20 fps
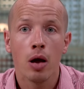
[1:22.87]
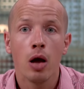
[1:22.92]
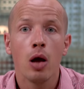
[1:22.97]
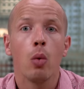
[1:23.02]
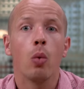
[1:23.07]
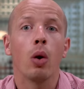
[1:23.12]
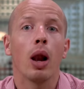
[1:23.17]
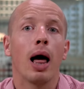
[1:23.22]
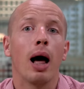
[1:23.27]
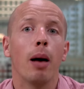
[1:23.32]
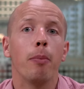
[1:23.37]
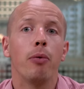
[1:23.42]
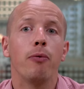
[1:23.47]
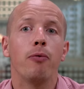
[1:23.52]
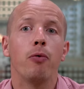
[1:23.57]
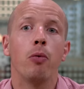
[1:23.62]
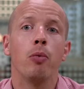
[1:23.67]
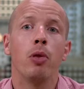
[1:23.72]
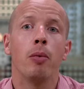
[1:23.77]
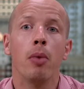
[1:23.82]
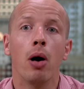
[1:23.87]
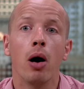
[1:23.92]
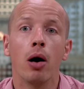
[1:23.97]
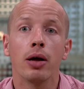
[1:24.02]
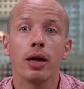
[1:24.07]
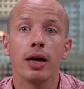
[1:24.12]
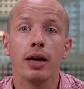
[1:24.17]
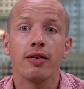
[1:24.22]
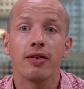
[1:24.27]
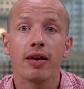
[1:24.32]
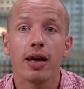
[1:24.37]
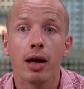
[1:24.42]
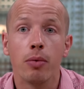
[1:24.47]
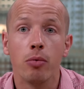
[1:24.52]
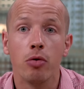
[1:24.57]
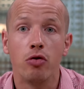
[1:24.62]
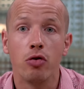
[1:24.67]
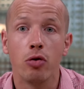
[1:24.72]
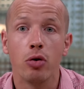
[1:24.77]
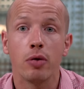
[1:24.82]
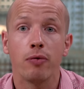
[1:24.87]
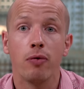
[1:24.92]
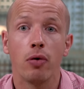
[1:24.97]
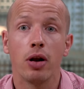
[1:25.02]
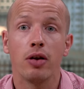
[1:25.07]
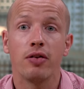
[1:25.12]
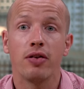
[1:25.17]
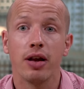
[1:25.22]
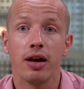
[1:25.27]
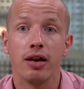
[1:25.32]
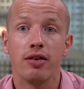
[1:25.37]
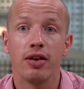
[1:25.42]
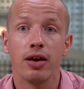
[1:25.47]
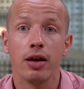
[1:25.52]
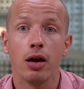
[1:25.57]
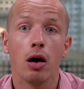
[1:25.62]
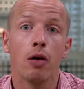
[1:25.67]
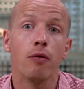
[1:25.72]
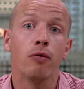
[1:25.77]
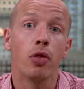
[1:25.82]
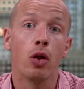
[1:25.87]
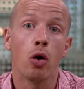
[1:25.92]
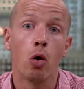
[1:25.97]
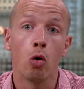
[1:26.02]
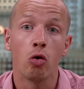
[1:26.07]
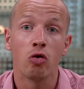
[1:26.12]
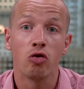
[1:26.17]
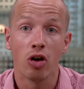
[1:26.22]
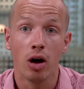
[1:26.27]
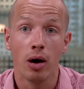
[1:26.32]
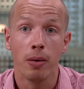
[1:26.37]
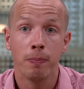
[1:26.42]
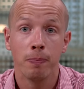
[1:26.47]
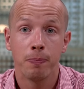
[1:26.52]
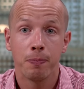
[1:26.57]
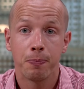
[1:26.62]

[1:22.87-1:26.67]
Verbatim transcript: will outperform the market and reduce volatility over the long term.